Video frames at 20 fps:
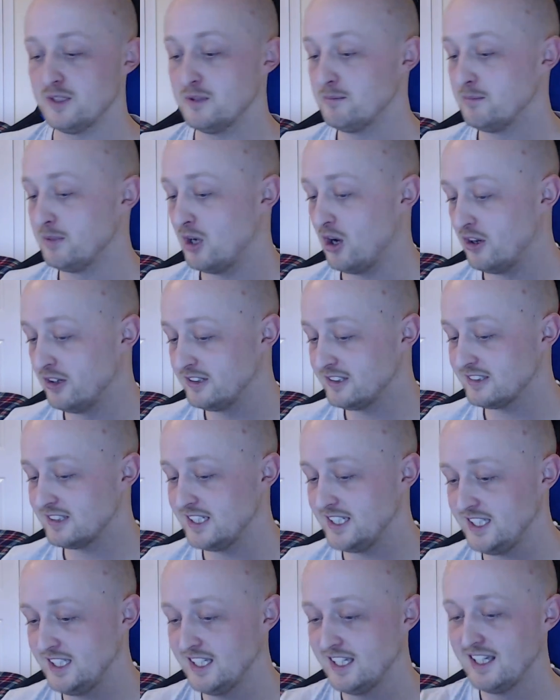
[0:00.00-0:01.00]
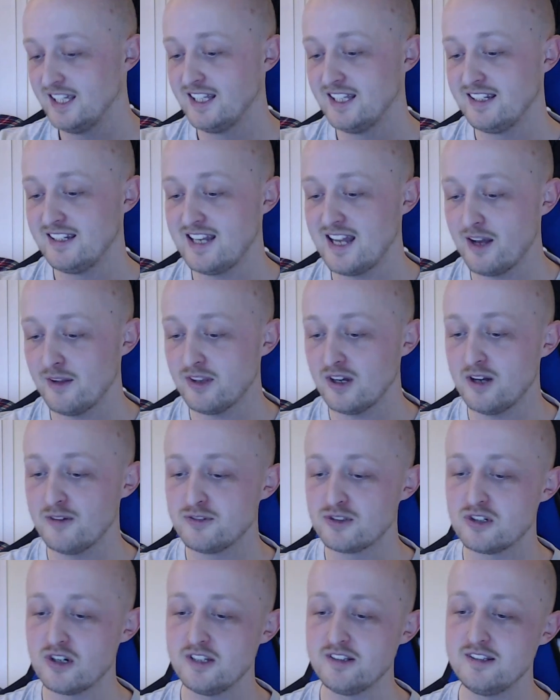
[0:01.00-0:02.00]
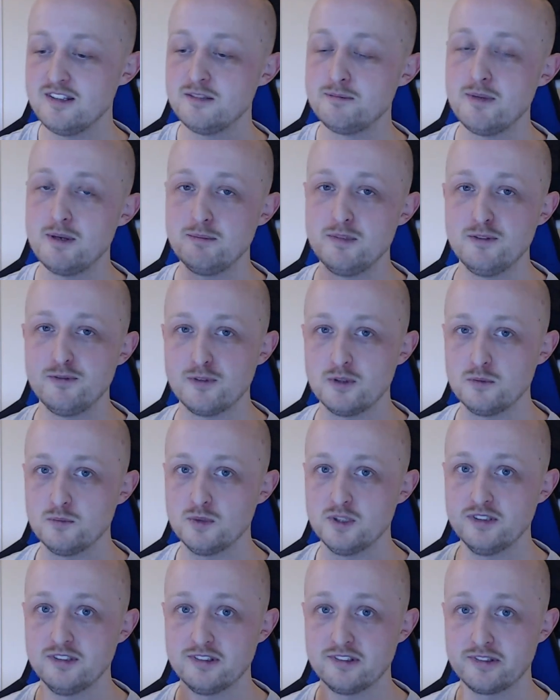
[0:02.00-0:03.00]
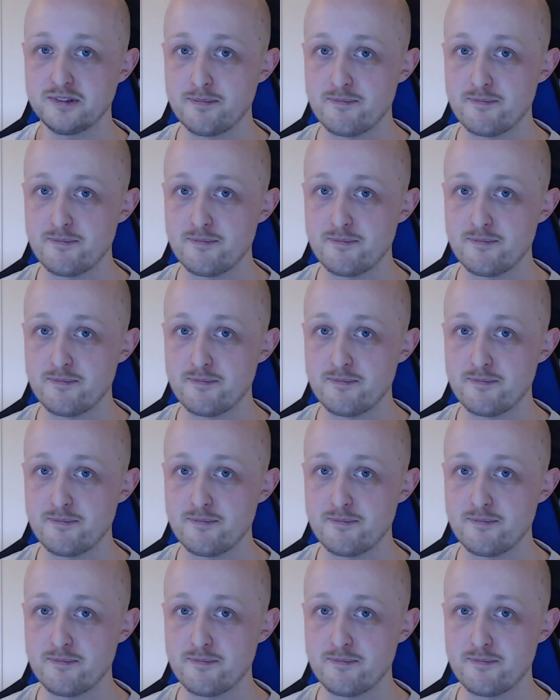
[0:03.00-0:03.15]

But honestly, now that I've tried these memory foam ones,